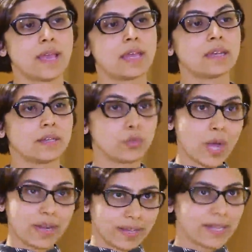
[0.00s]
And do
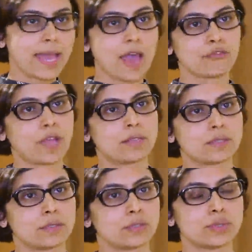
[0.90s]
I really have
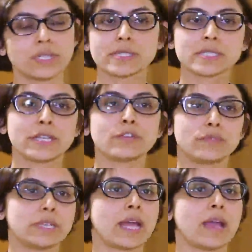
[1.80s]
cancer? So there's a state
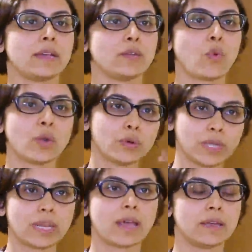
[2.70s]
of denial. You want to
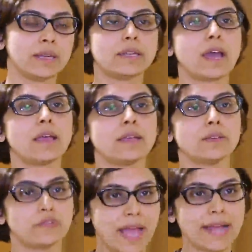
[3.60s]
deny
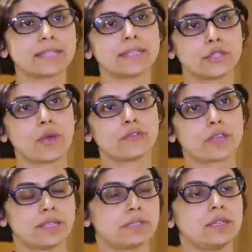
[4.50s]
the fact that you have
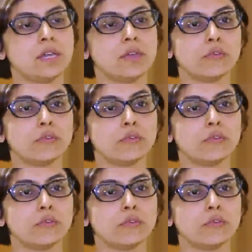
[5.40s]
cancer.